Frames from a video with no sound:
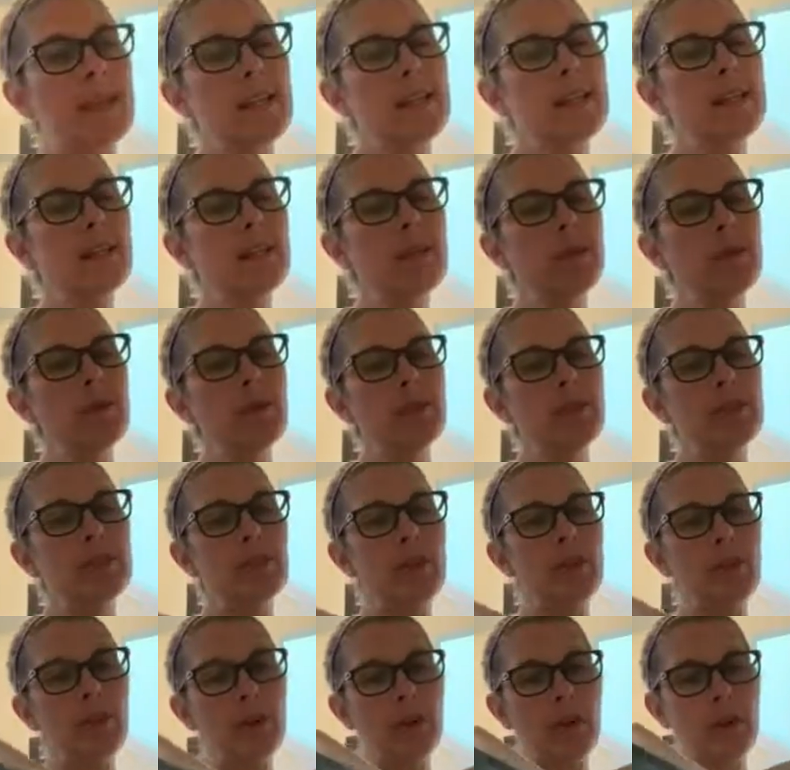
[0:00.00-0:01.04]
Dinner was
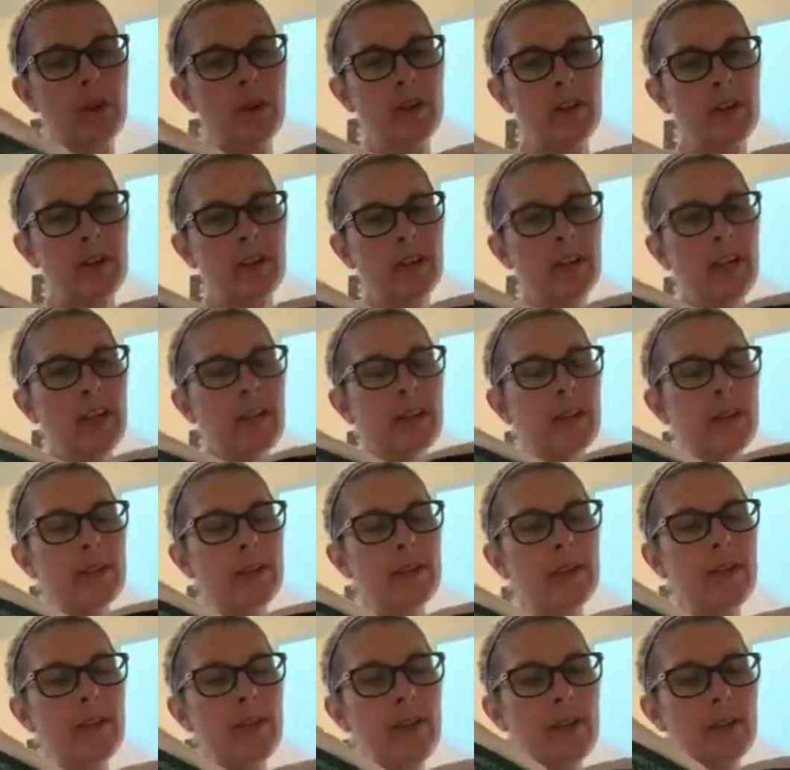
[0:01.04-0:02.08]
over. In the
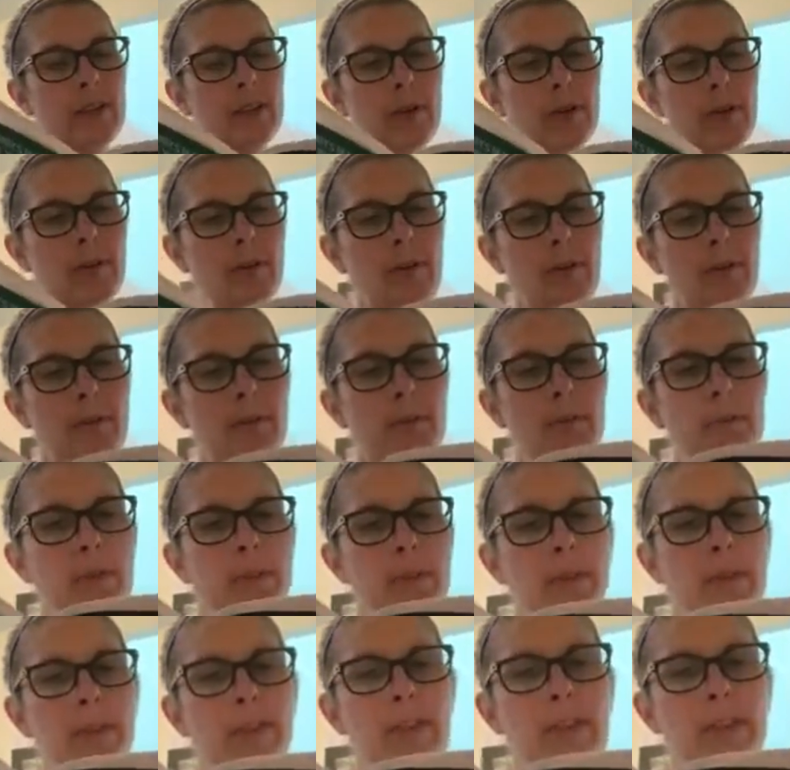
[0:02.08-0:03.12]
living room,
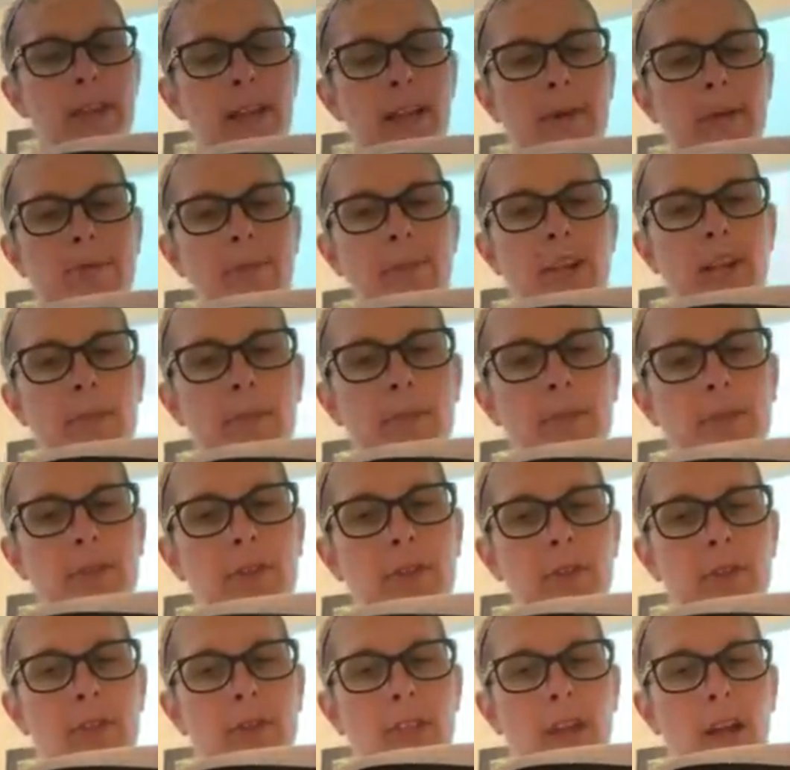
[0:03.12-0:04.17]
Mr. Lambchop
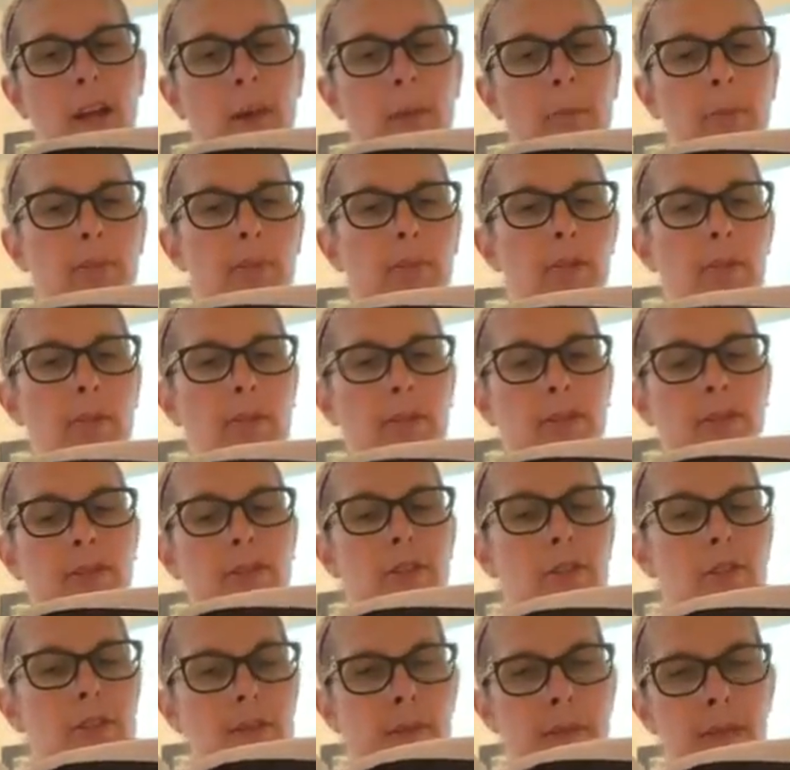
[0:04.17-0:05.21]
looked up from his
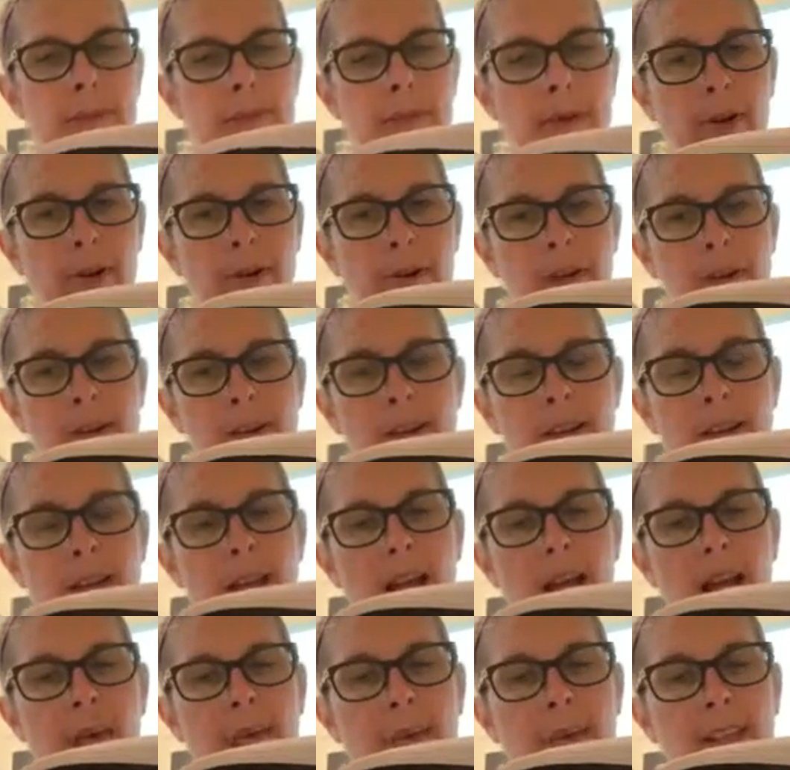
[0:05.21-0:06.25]
newspaper.
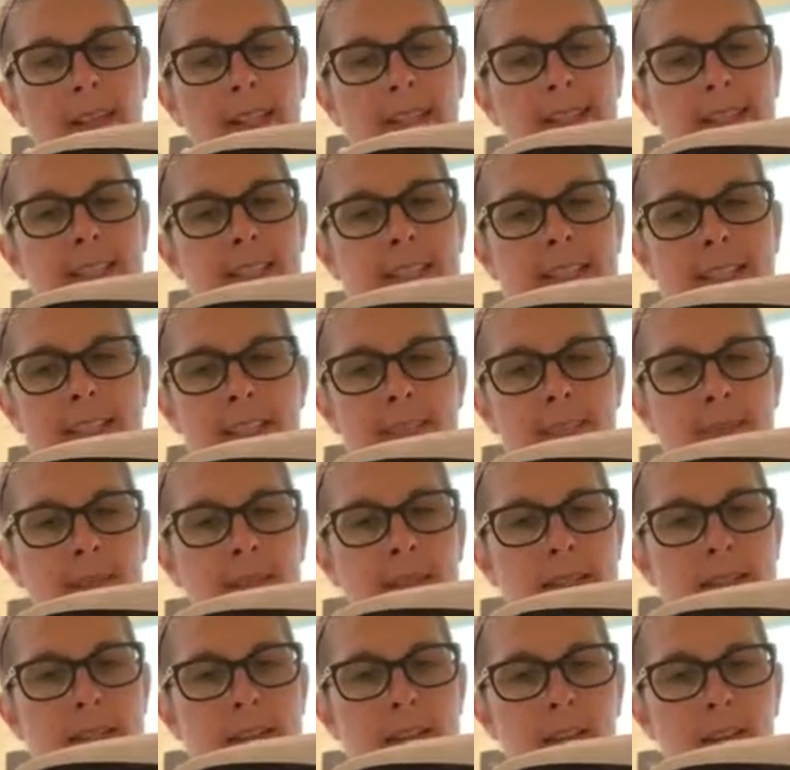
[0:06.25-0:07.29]
"How nice this is,
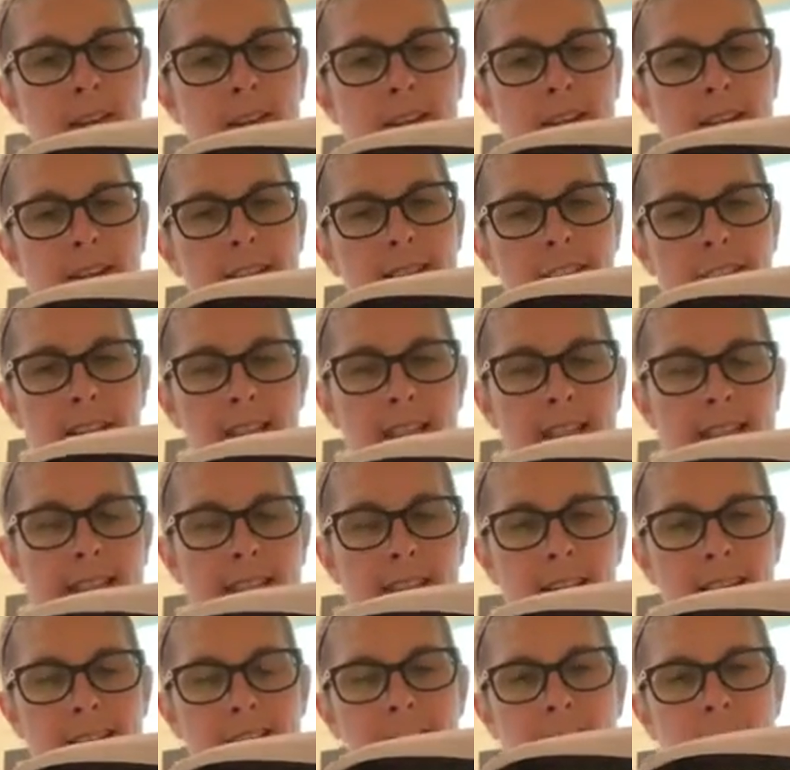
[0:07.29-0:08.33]
my dear," he
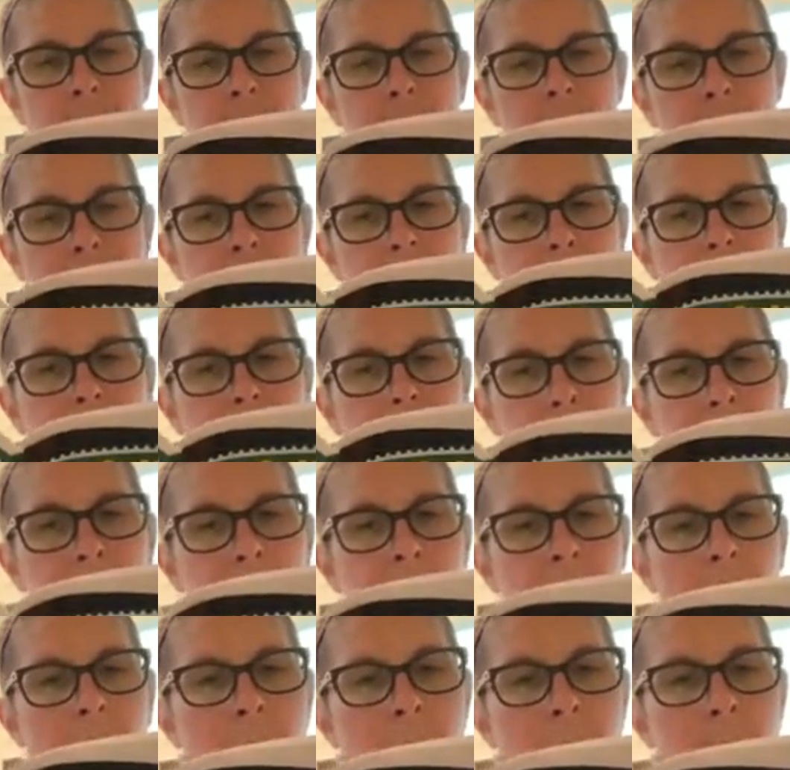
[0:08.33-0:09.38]
said to Mrs.
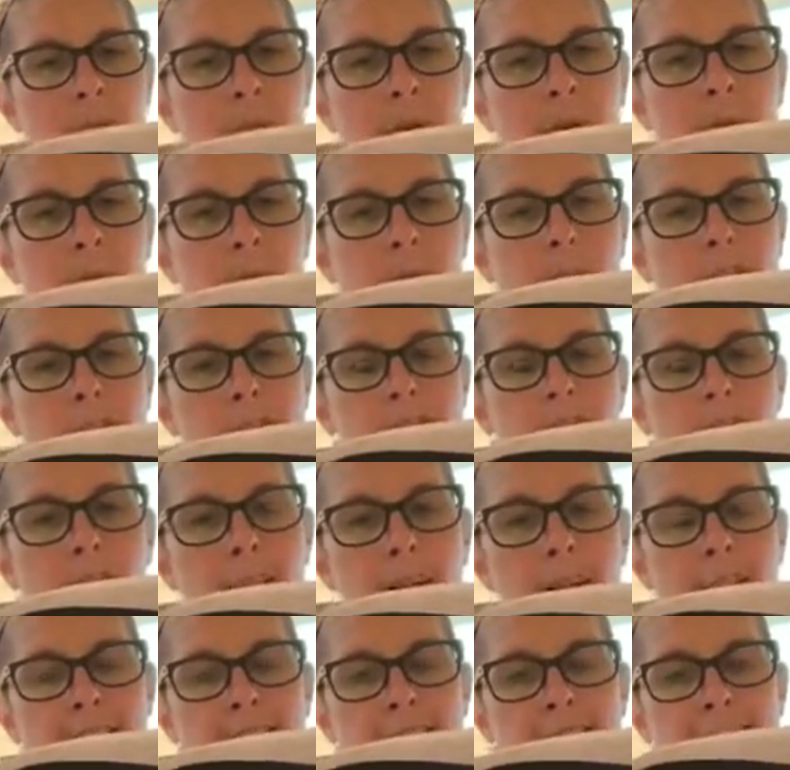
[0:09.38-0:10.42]
Lambchop, who was
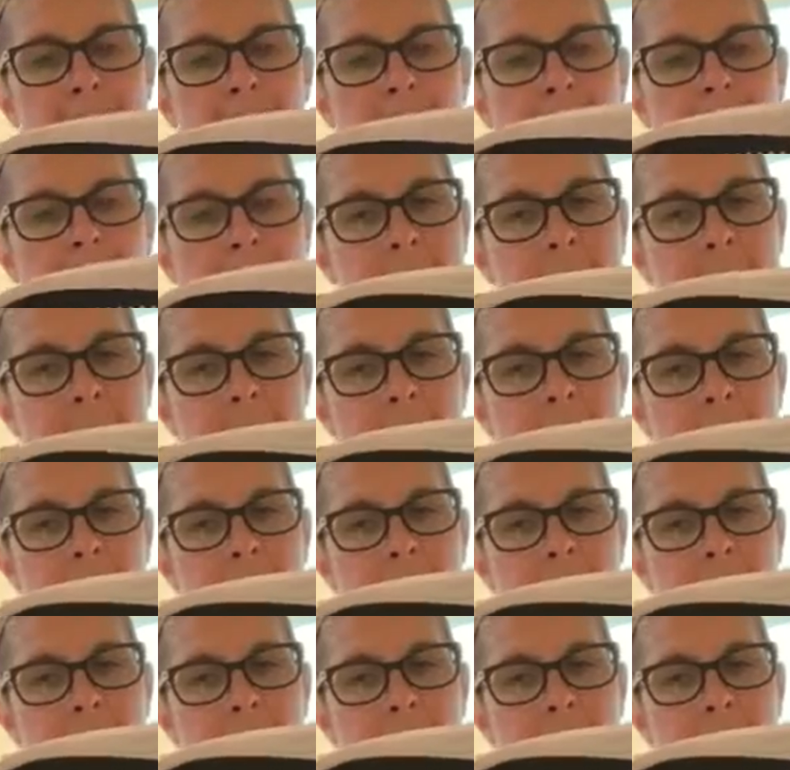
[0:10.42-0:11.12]
darning socks.